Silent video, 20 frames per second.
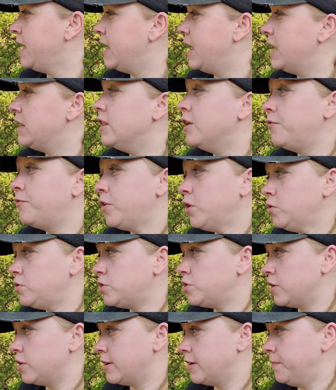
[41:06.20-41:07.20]
in the
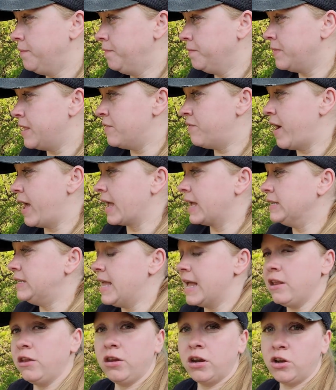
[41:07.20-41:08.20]
future, if I
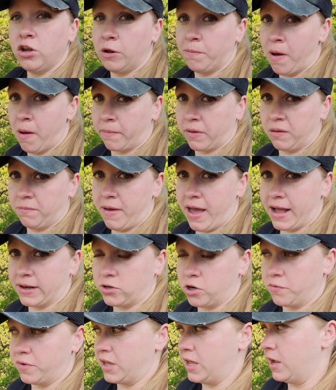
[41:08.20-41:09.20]
continue to do a pumpkin patch
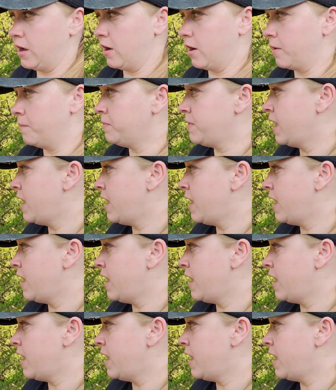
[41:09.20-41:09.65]
over here,